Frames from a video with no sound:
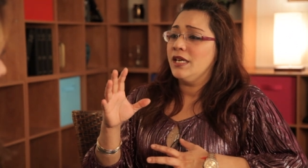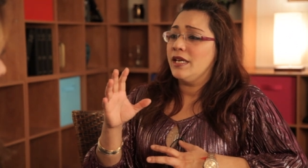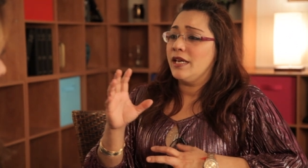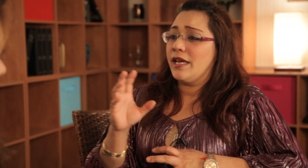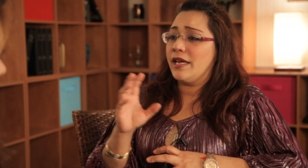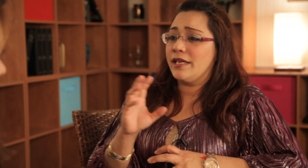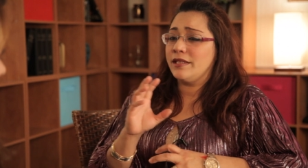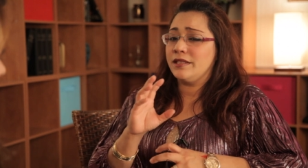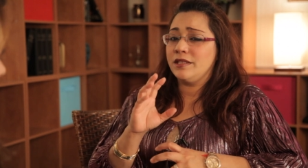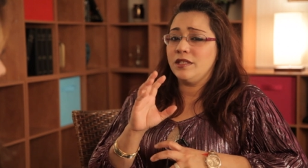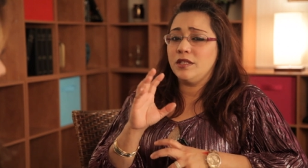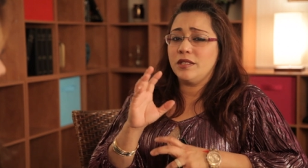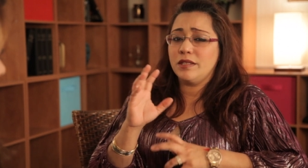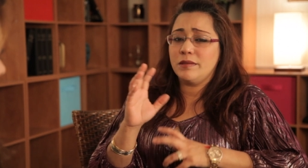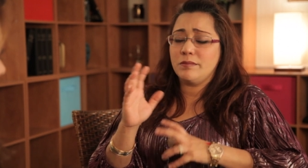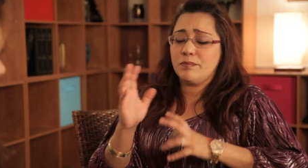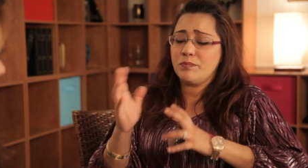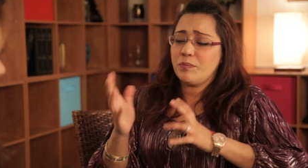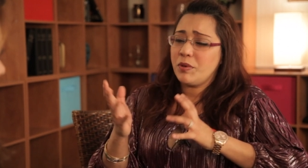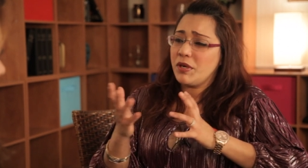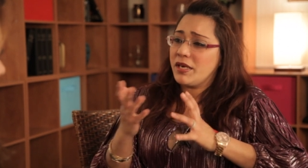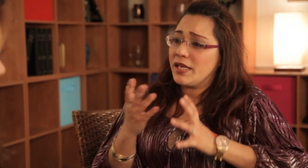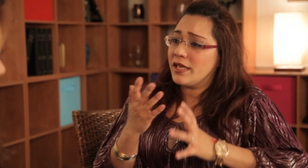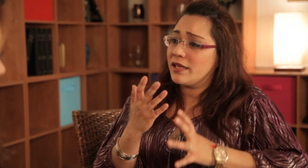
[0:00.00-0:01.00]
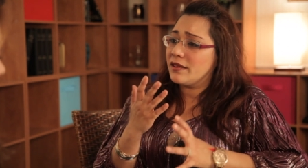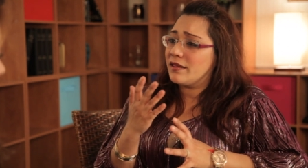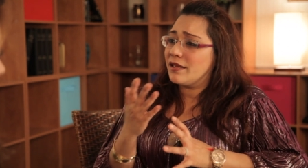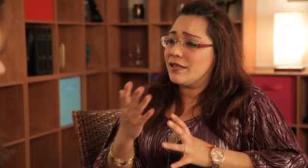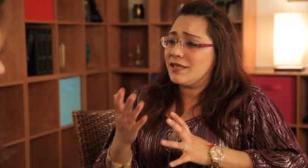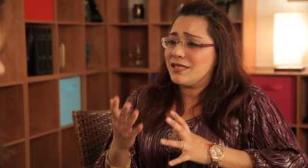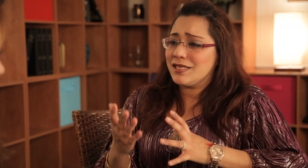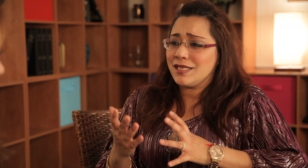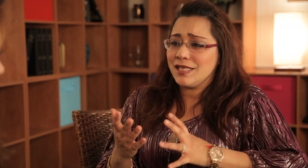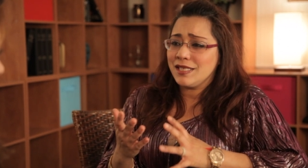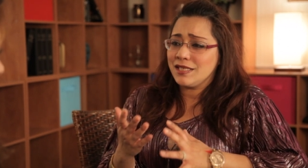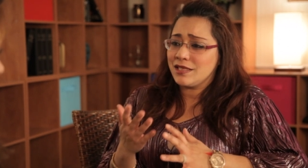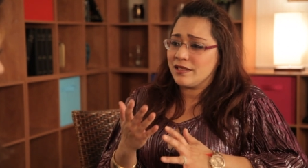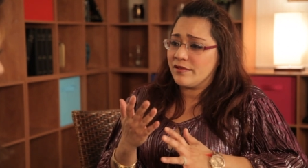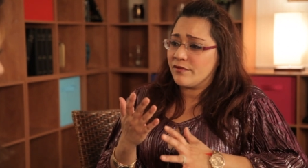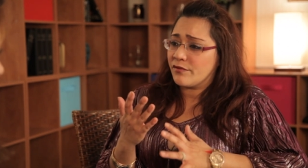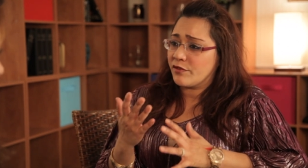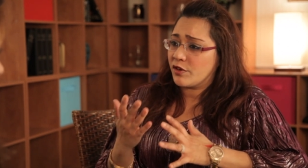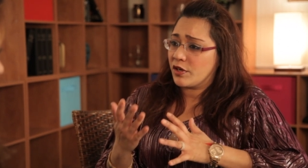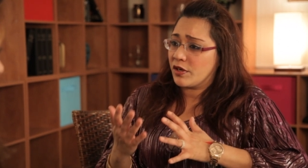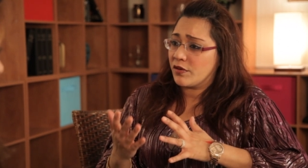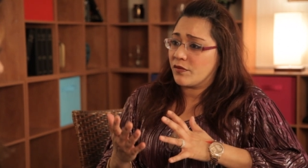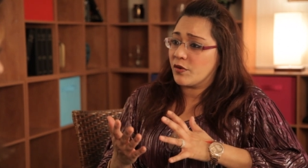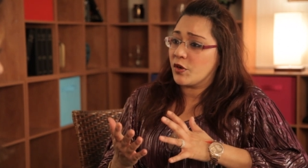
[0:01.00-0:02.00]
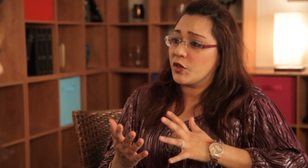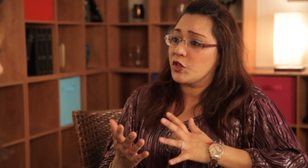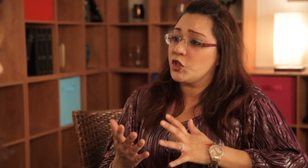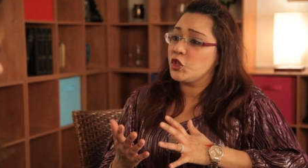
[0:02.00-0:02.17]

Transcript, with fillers: and putting these things in front of our